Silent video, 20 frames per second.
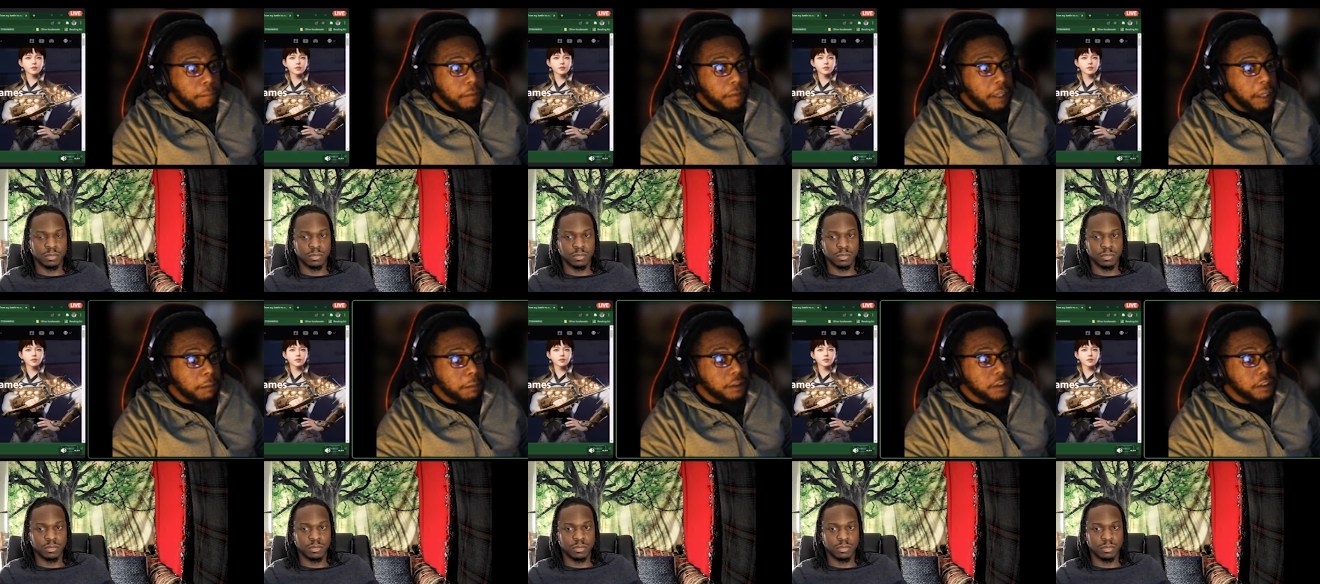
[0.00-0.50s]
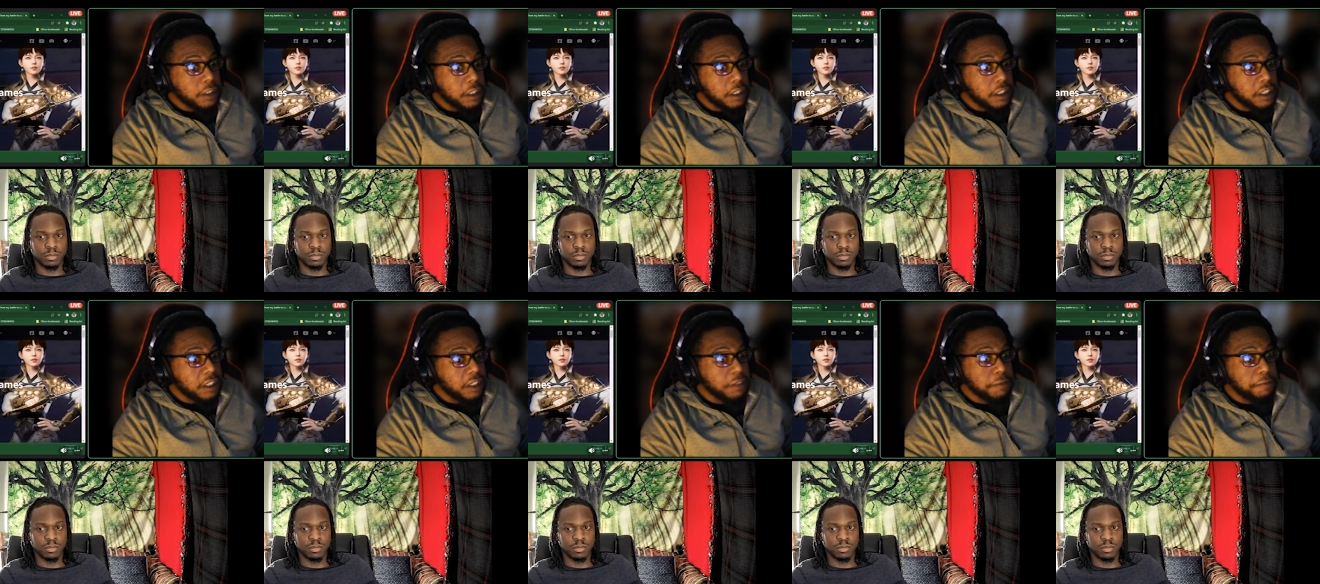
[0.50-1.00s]
Speaker 1: I'm
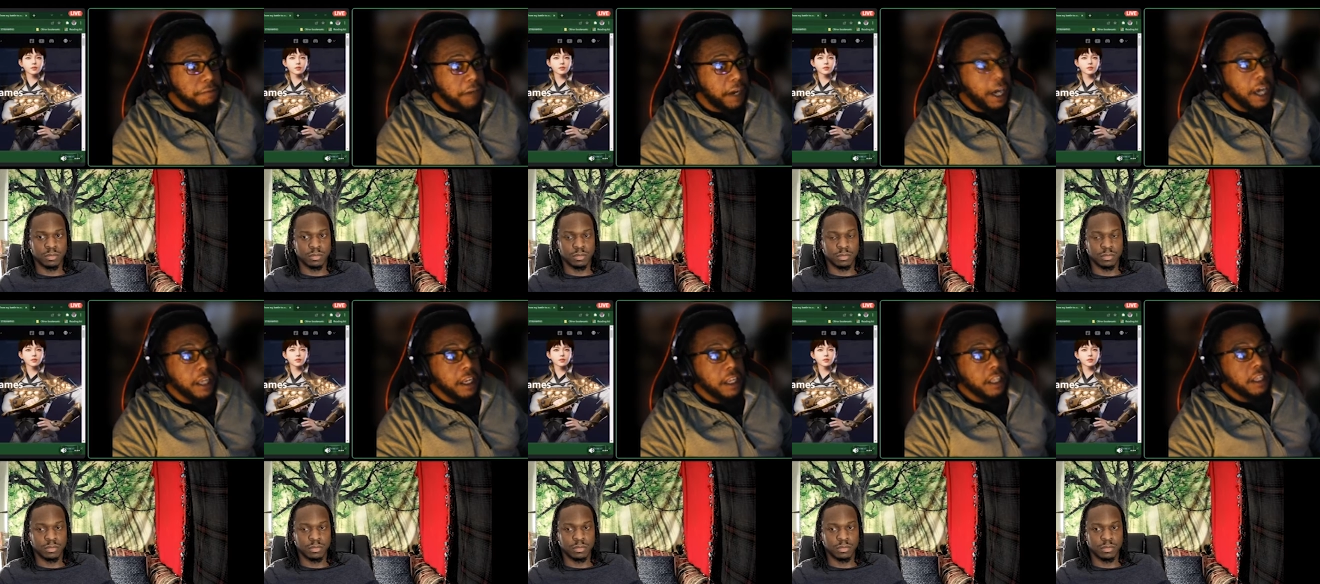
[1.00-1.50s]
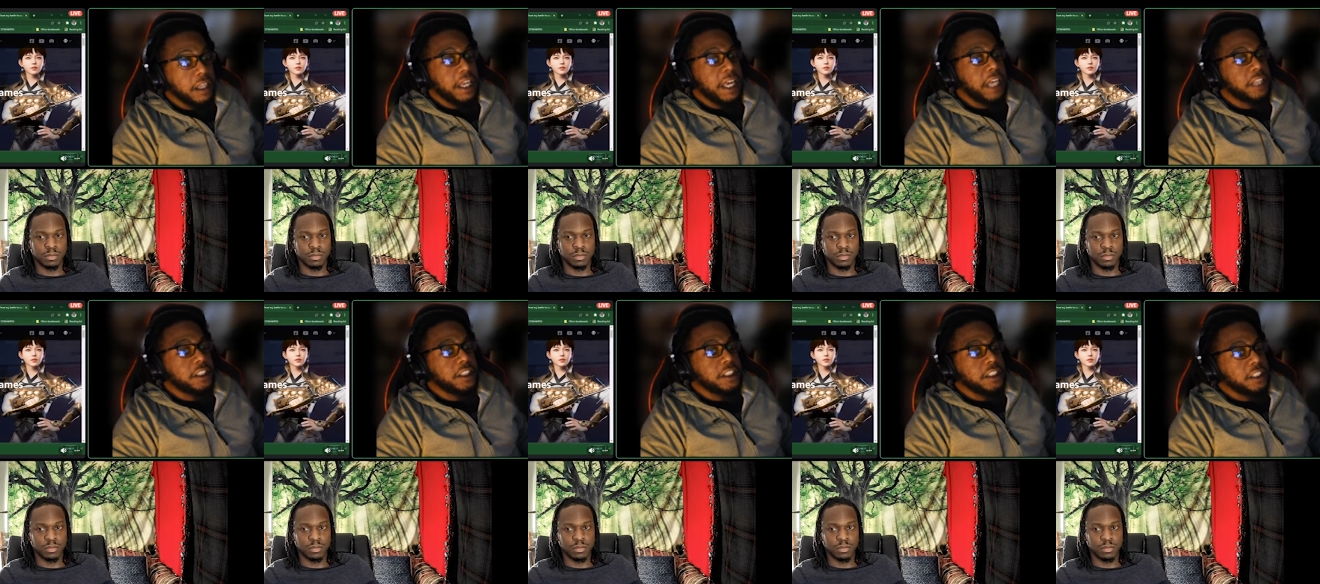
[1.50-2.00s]
solidified in it, not
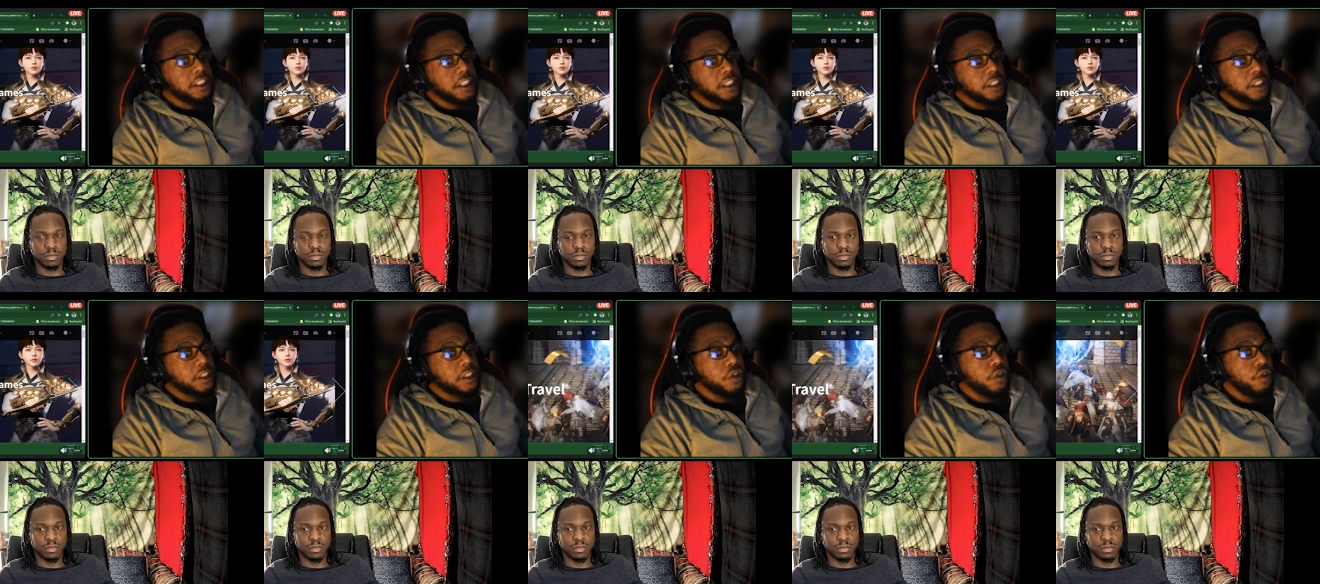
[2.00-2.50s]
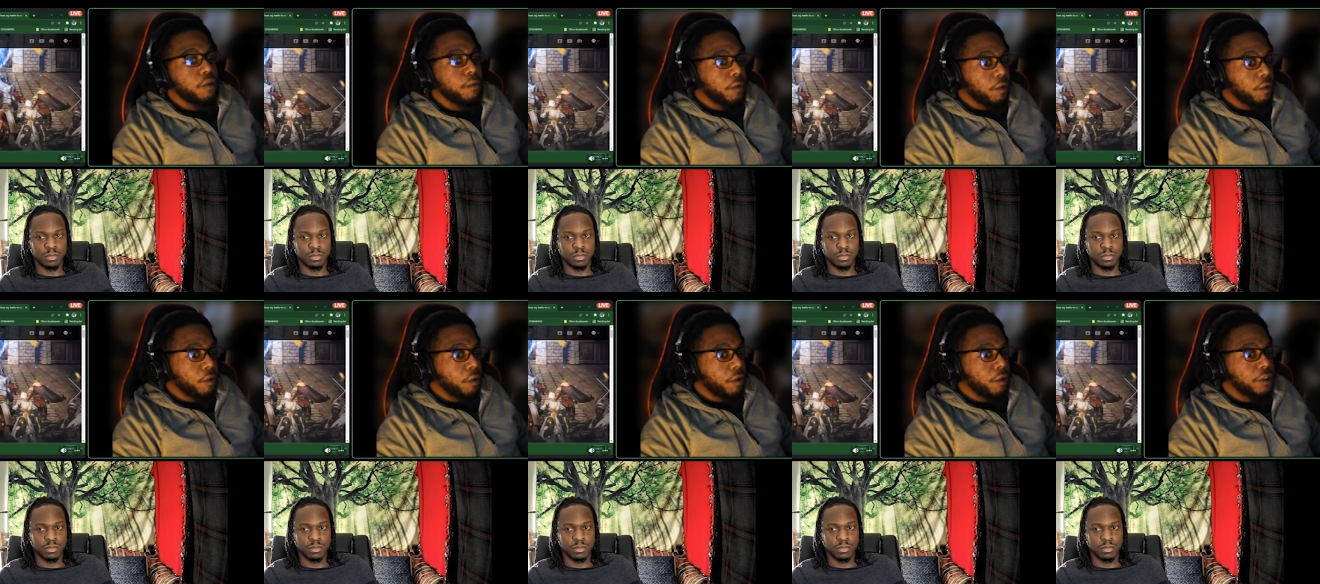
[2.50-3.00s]
just a consumer
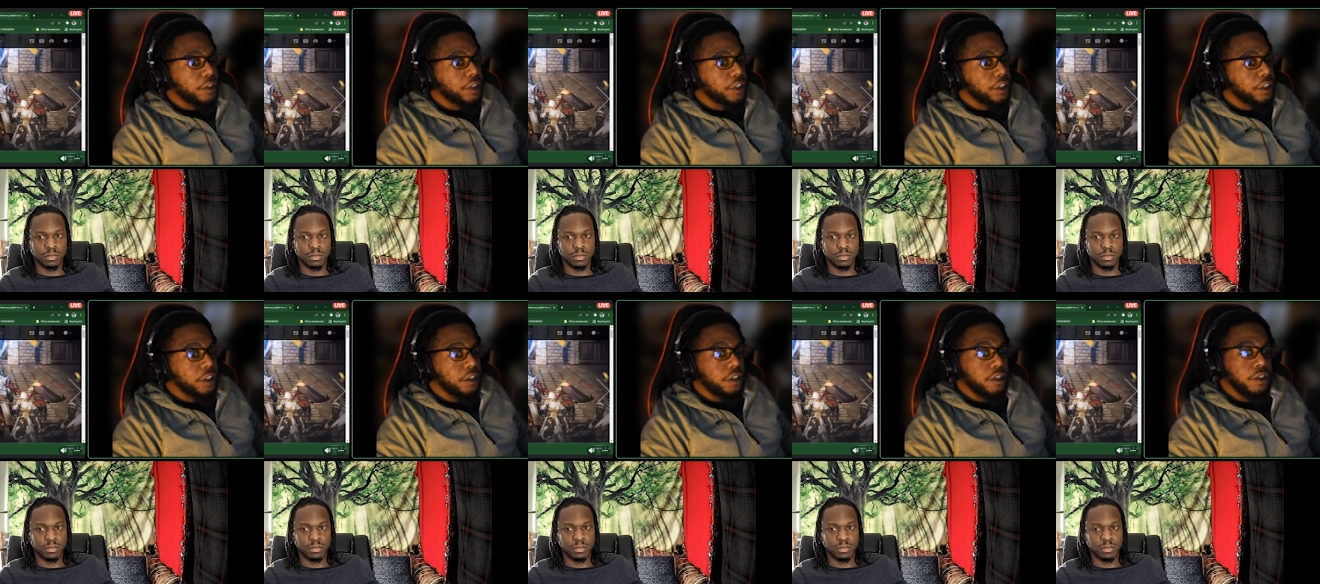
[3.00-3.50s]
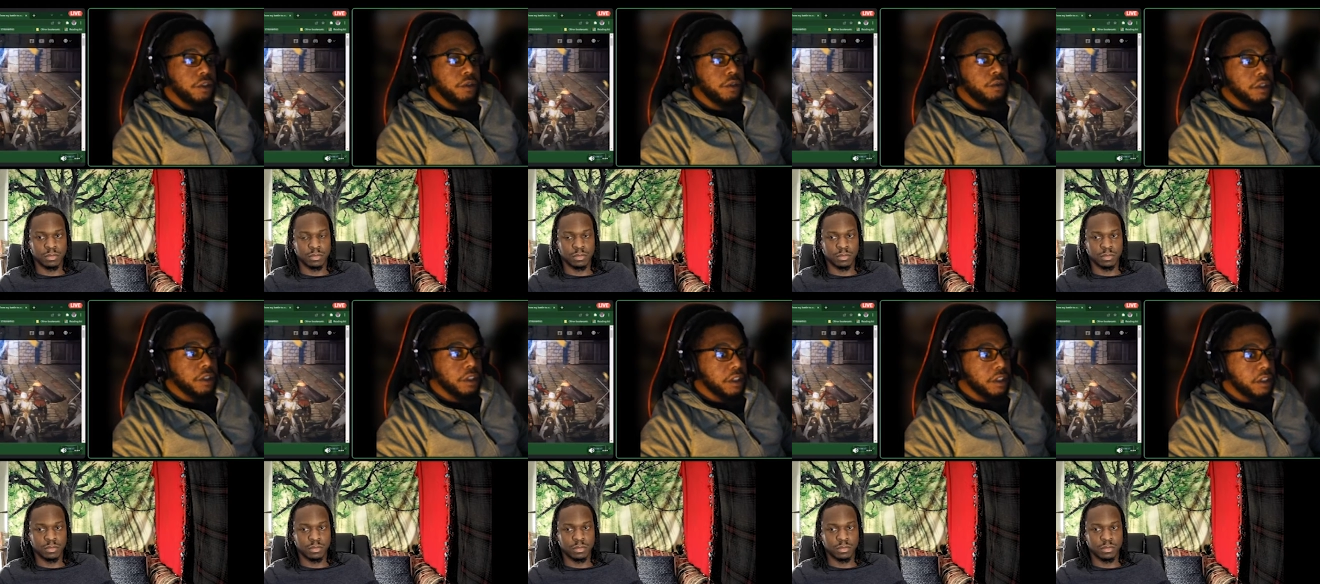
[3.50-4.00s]
or just a
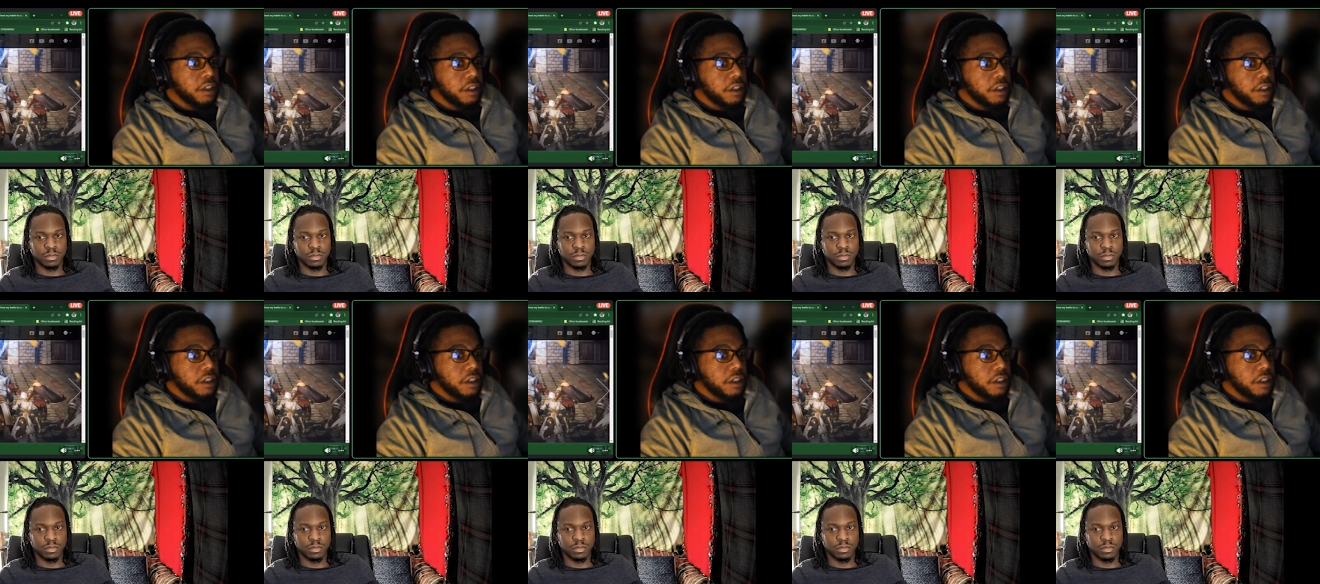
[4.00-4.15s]
user.